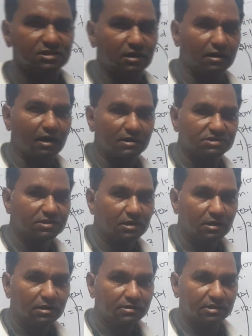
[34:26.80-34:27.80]
are asked,
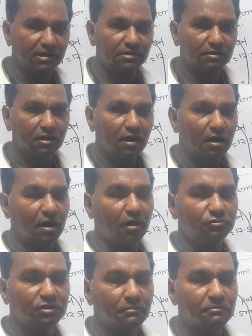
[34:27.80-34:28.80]
that
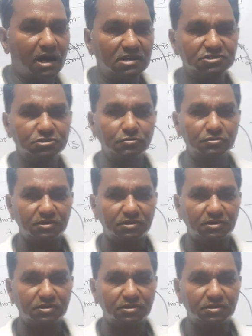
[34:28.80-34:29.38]
how the man should